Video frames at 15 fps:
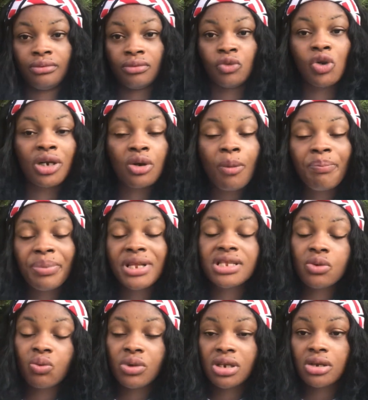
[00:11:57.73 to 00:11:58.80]
You are not
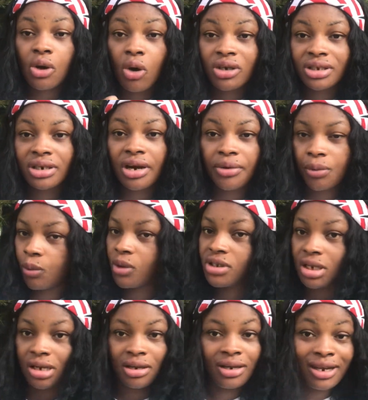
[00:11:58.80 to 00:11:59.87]
bathing with ordinary
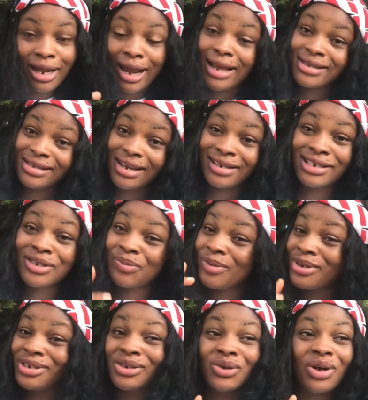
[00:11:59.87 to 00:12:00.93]
water. Like I said, this
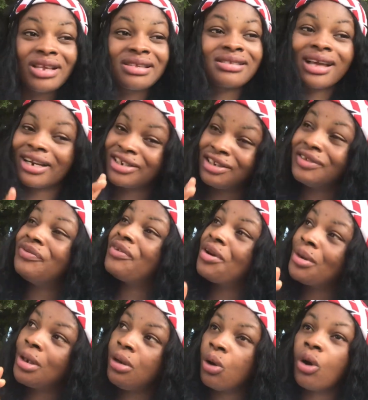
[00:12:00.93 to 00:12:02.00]
procedure is actually
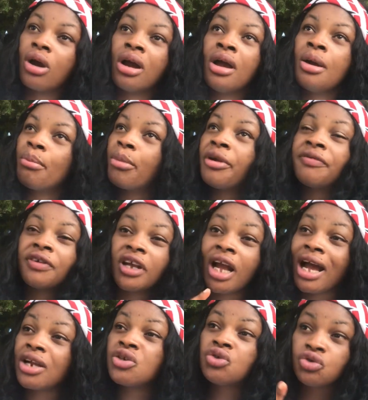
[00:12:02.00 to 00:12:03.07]
very long, but if you
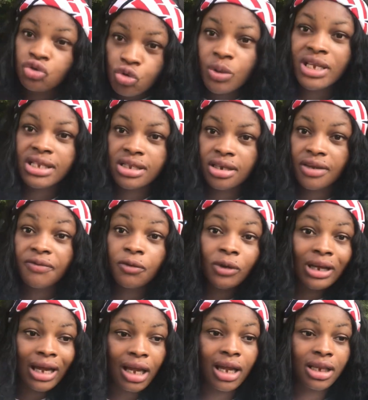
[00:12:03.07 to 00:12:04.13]
can do it, if you
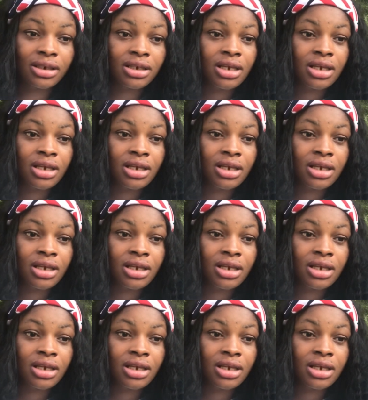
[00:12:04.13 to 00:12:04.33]
can